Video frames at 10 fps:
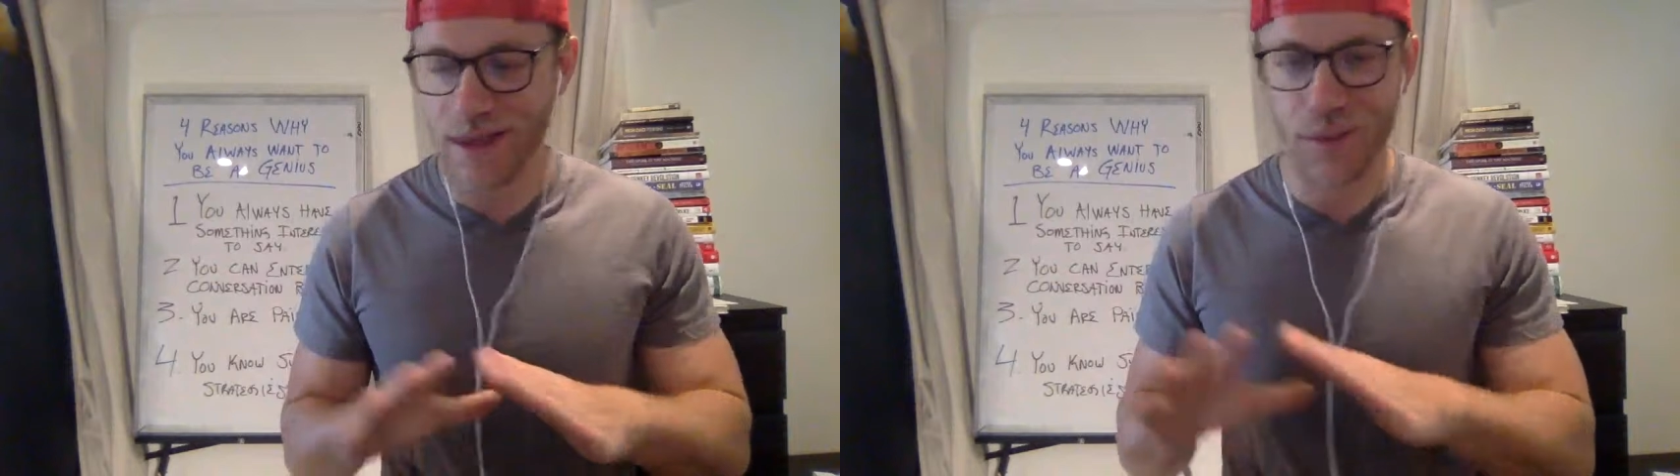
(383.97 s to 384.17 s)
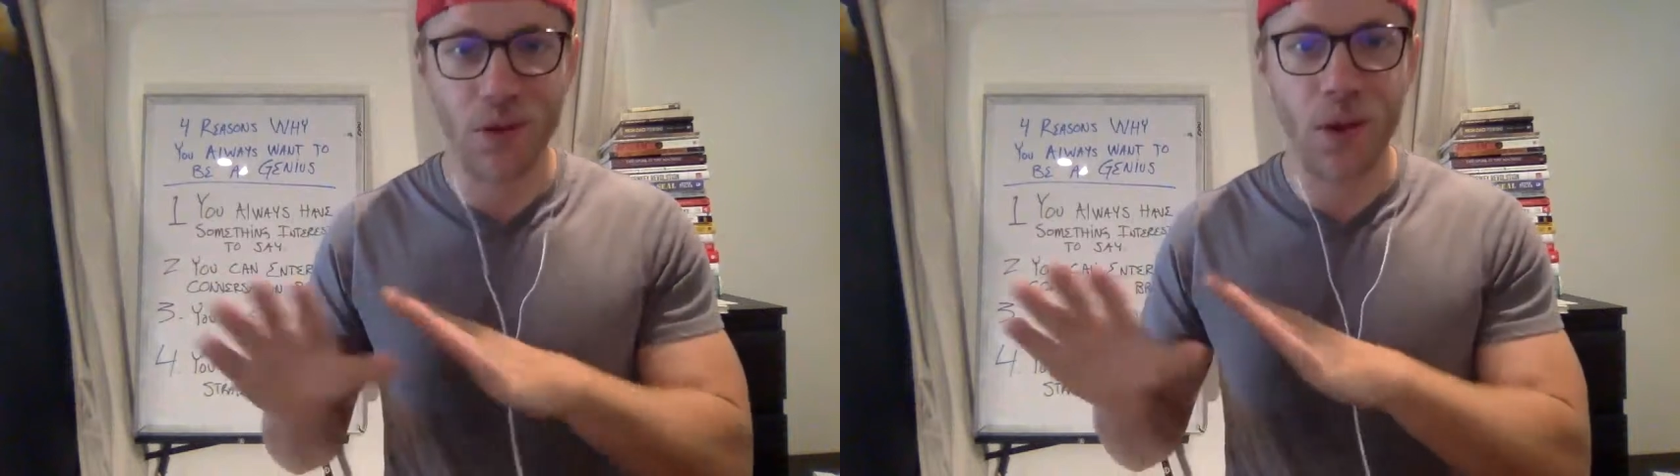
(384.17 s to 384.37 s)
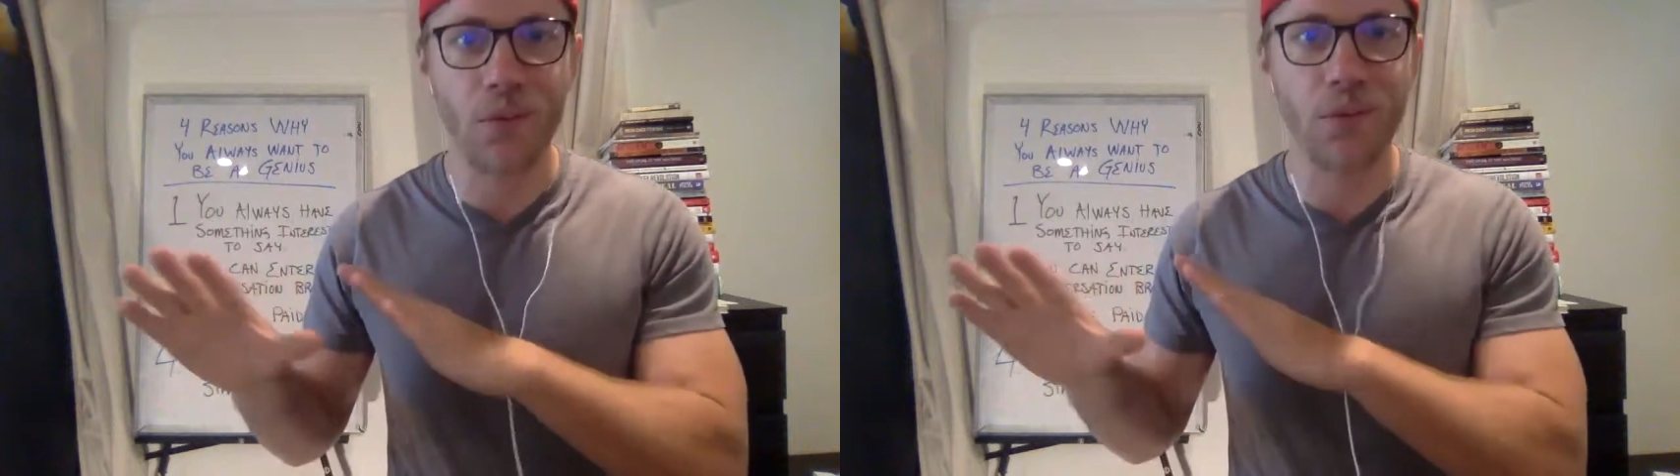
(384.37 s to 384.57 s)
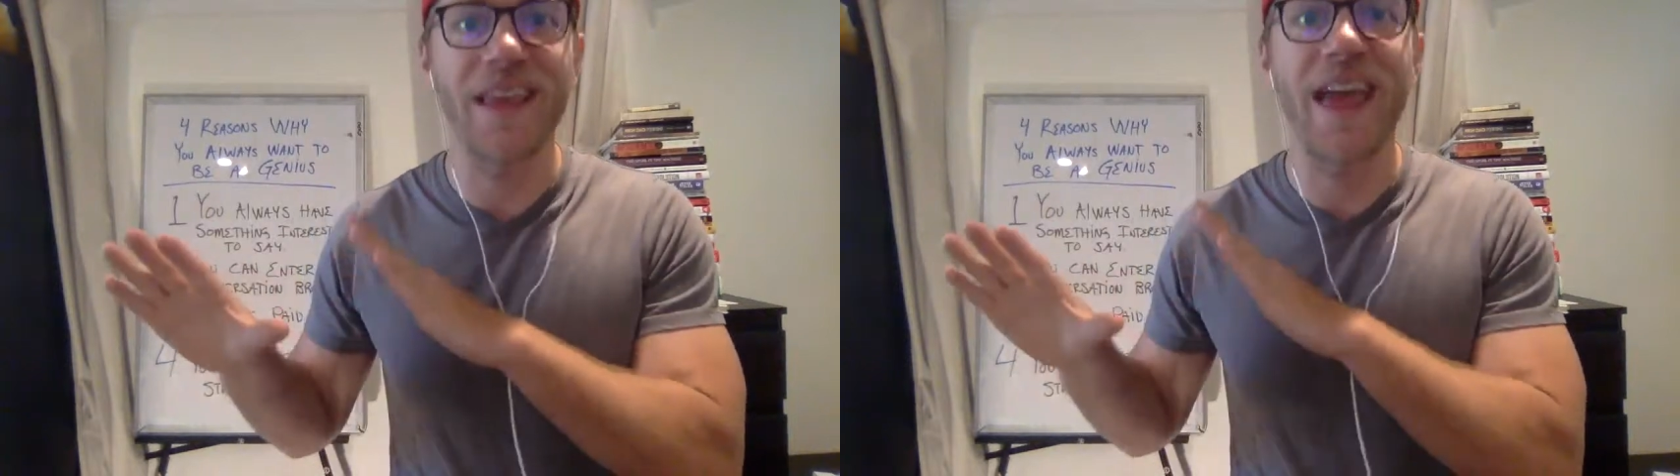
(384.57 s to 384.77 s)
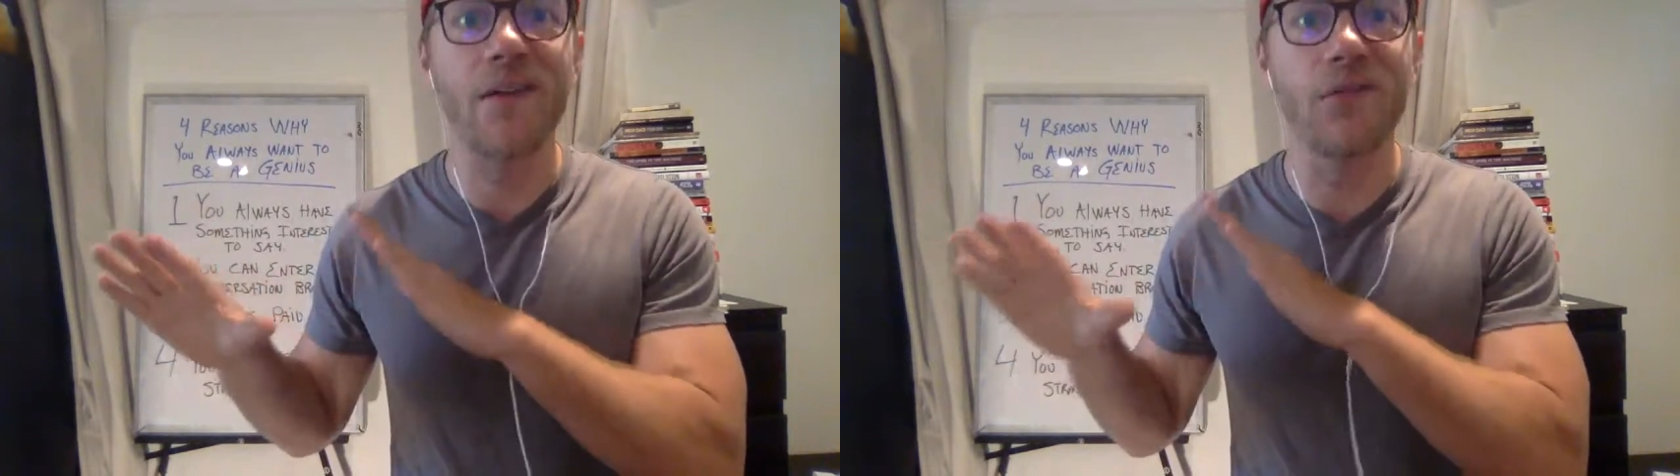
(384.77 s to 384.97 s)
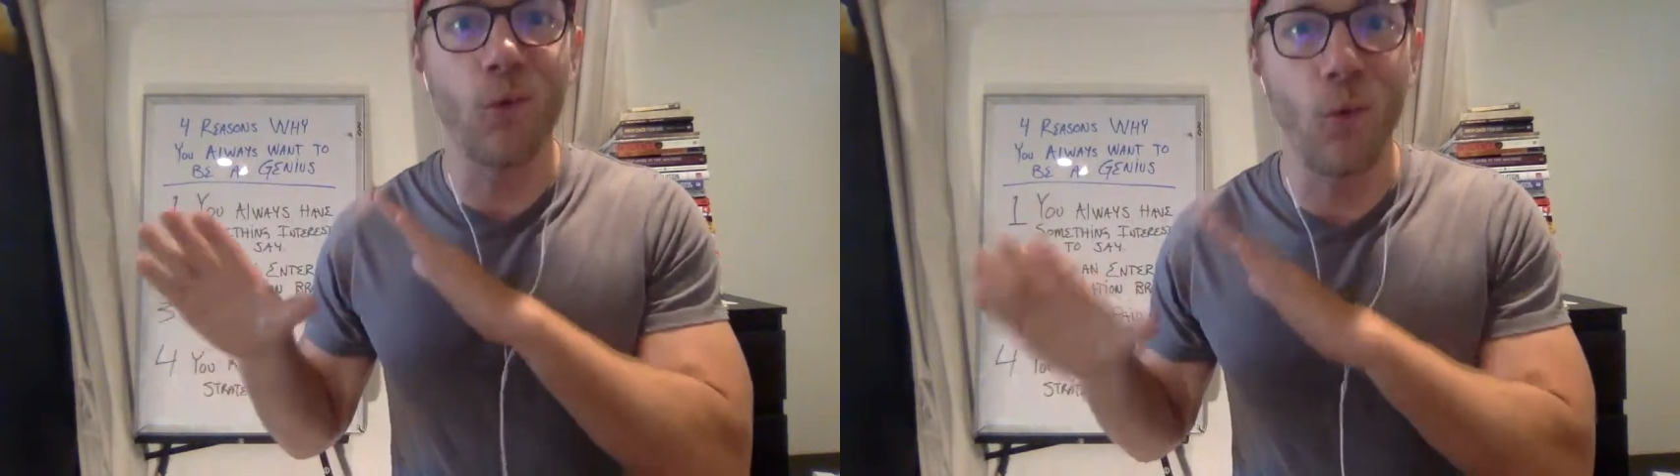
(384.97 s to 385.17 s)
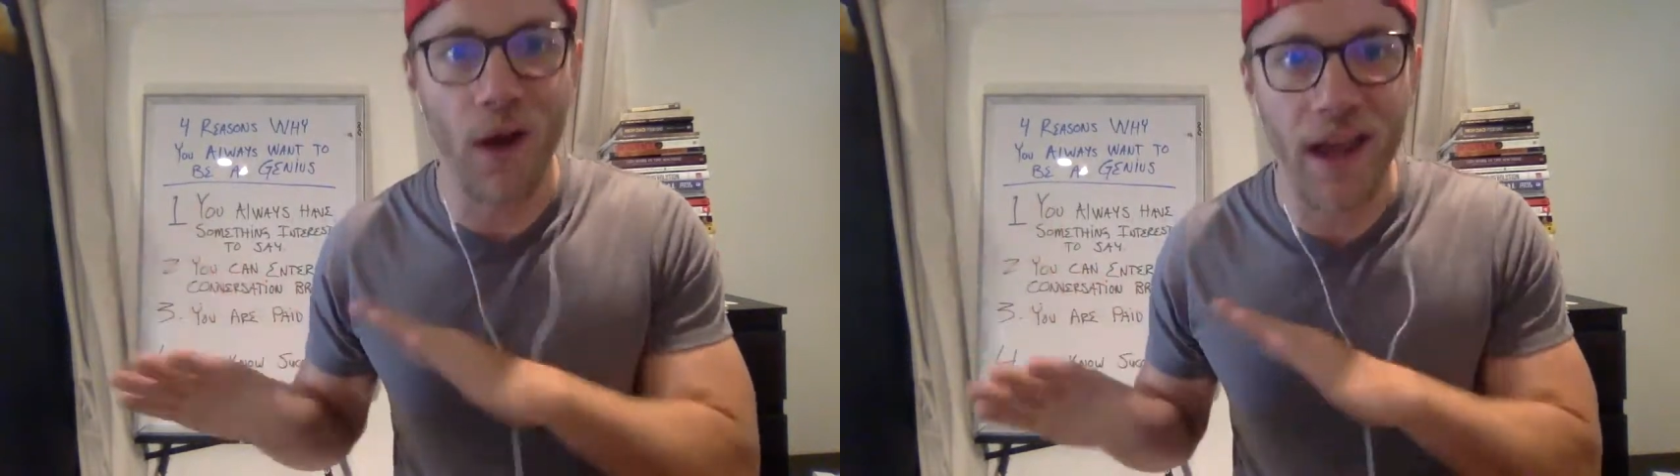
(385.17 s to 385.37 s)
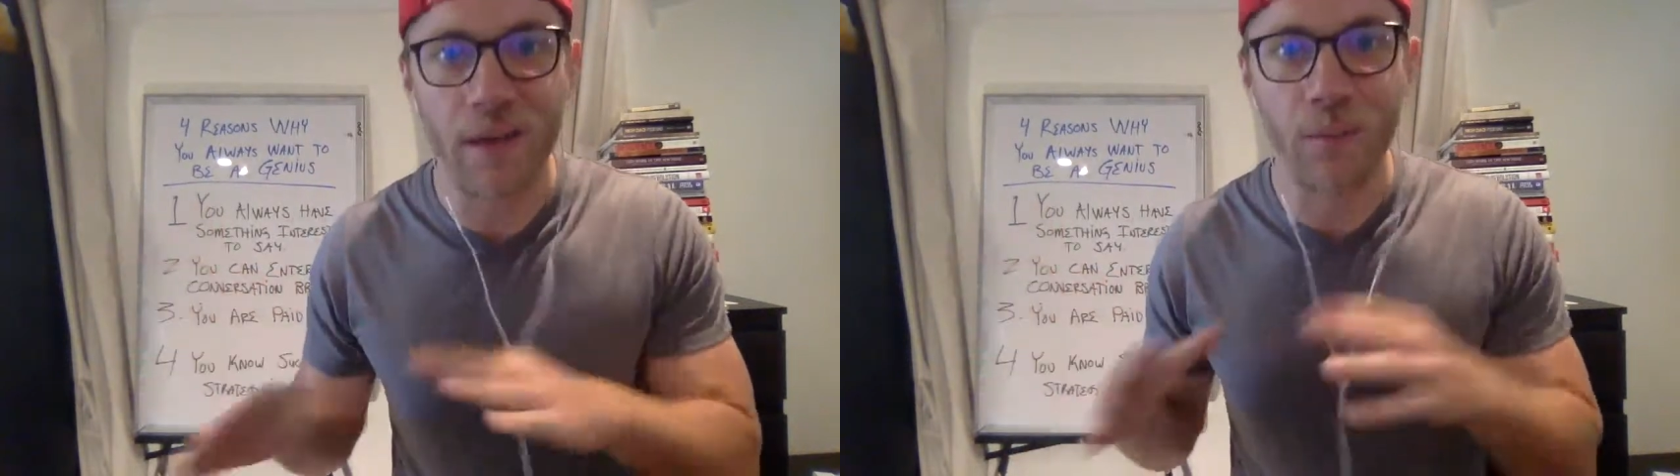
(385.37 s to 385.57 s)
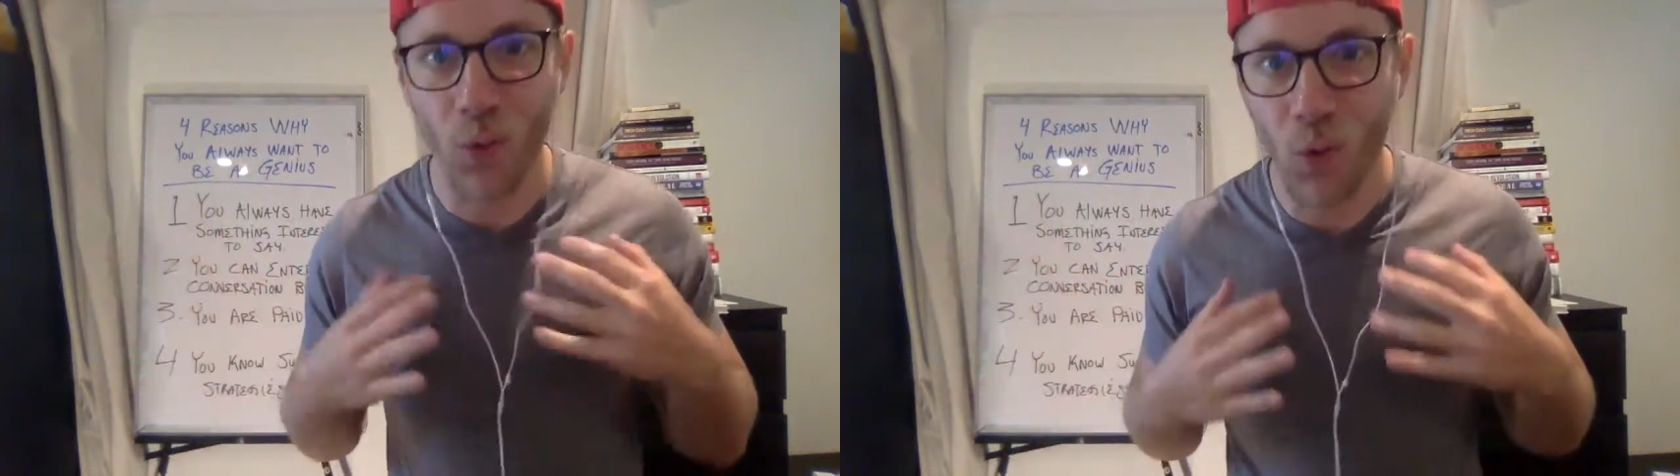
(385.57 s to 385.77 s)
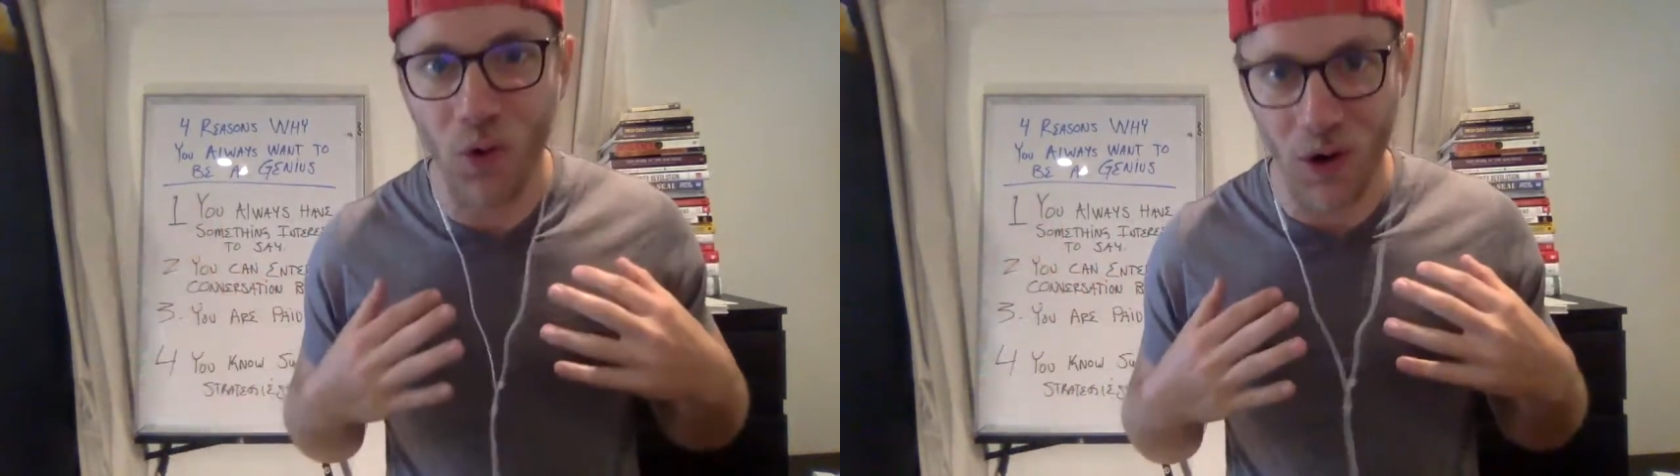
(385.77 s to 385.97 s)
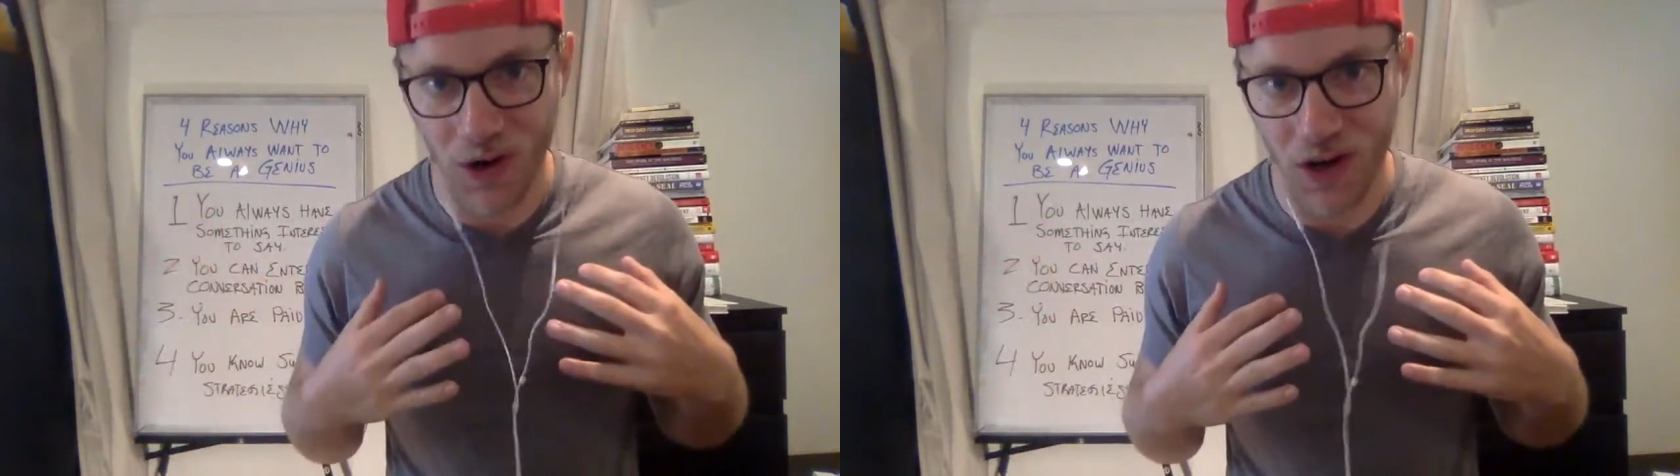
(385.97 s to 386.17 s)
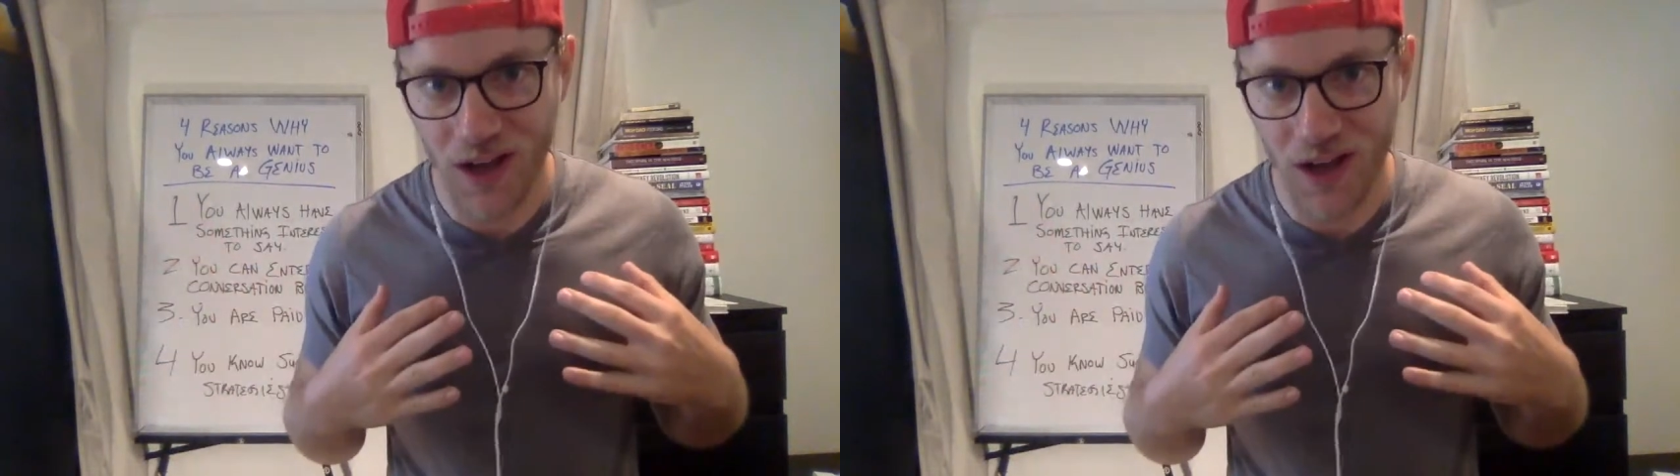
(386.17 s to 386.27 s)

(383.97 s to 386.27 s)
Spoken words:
they probably have way more.